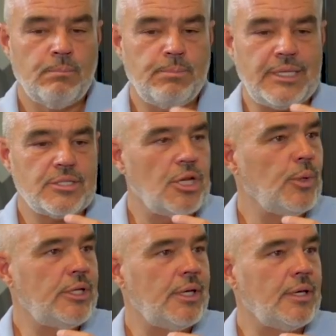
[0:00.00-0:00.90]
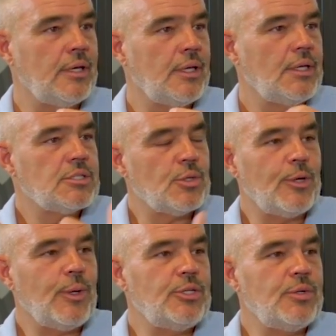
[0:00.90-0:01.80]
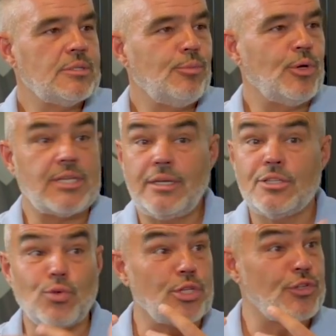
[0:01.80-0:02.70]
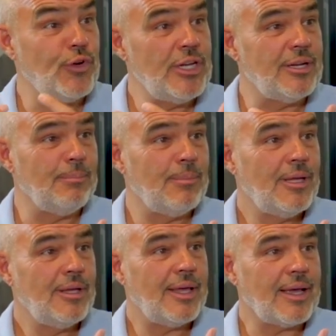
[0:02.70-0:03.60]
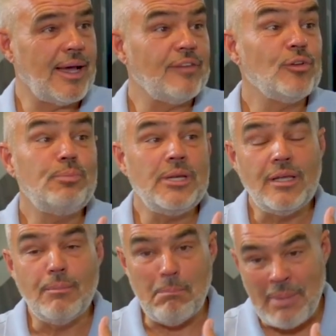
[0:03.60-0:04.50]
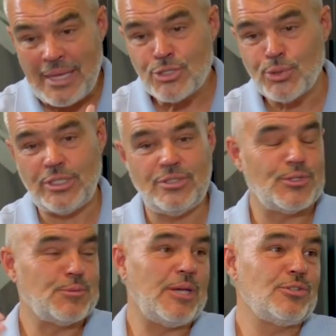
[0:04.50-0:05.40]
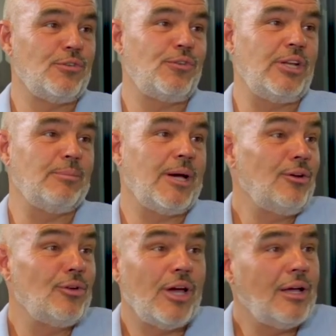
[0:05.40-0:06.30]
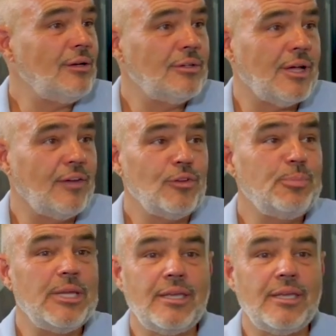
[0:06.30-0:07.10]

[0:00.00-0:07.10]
but there's no one here. So what do I do as a boy? Suddenly there's all this freedom. Like I've not been mentored into a space of freedom. I've not been